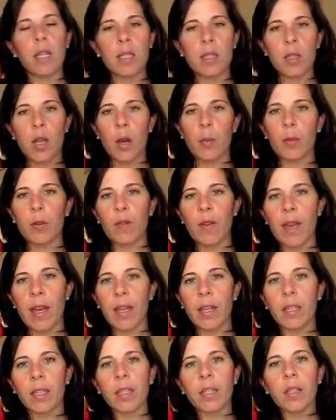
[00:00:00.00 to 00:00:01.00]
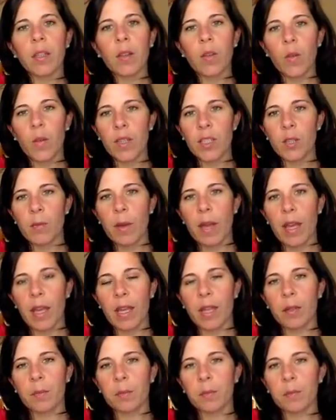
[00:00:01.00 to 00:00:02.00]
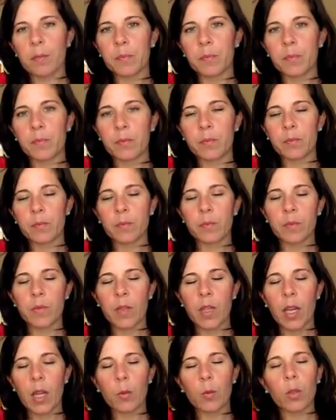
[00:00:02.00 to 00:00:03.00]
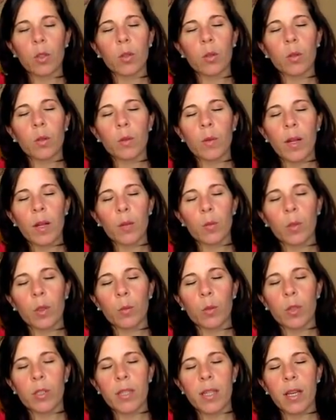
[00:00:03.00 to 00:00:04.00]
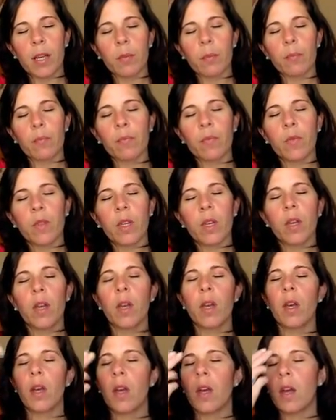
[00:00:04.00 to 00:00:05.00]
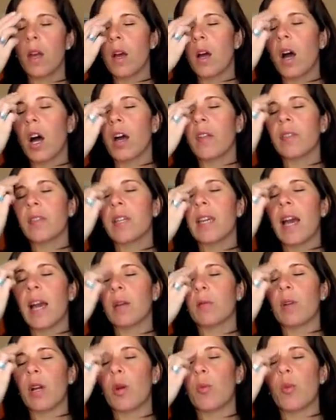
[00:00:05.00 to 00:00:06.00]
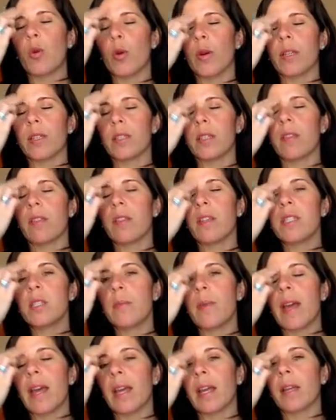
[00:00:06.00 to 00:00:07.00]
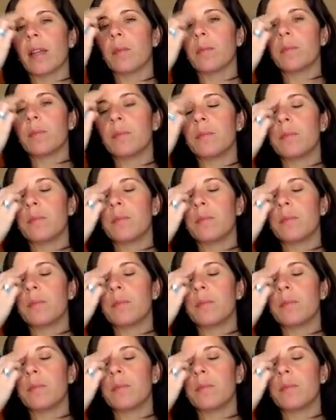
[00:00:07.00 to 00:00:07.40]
top of head. This pain. And we'll go around one more time. On the eyebrow point, this pain,